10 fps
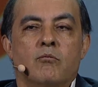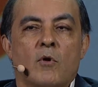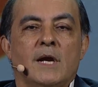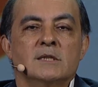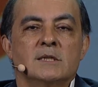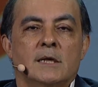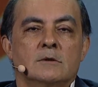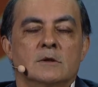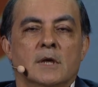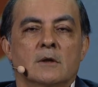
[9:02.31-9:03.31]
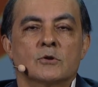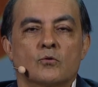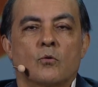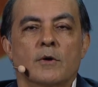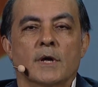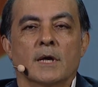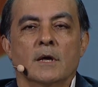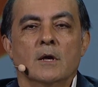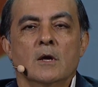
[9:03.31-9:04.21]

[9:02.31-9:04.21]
brands had to tell a story,